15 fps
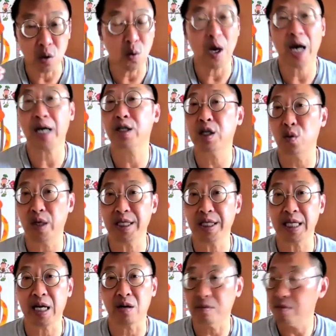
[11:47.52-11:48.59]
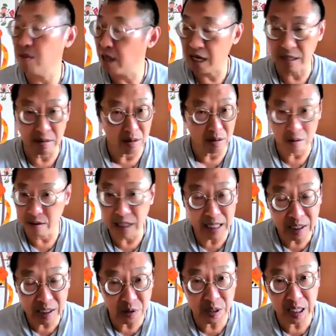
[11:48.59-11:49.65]
actually wins out. And needless
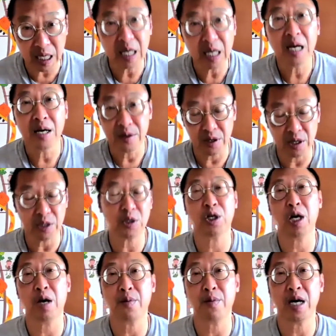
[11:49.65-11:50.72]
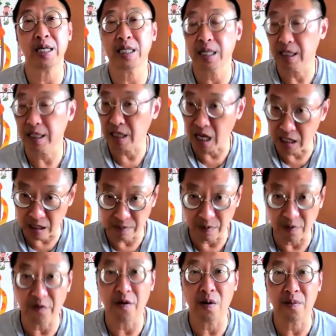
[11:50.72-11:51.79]
to say, this share price has
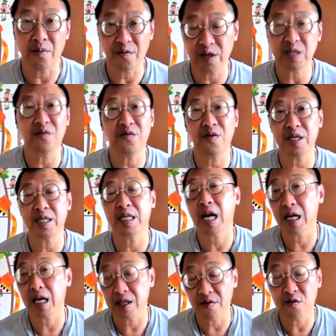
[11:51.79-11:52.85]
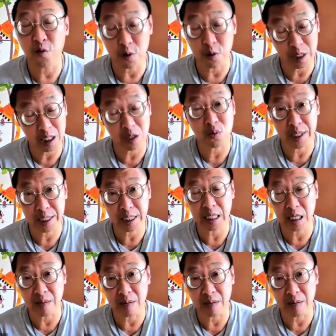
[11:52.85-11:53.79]
underperformed vis-a-vis the other 40 REITs in the